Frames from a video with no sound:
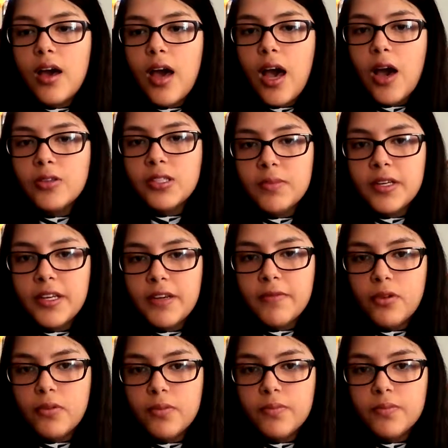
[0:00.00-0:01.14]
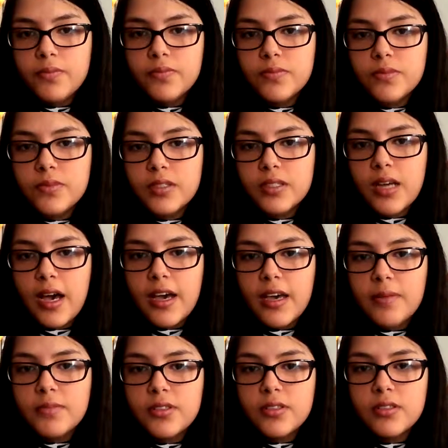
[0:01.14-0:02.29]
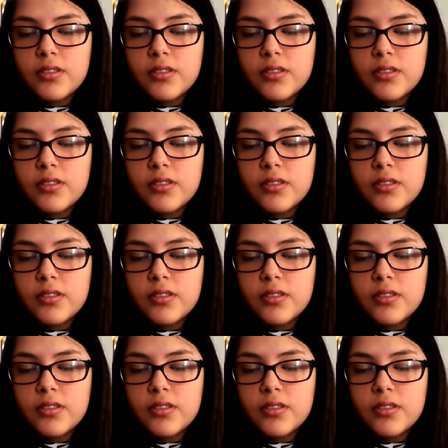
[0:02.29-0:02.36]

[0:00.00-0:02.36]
how the medieval times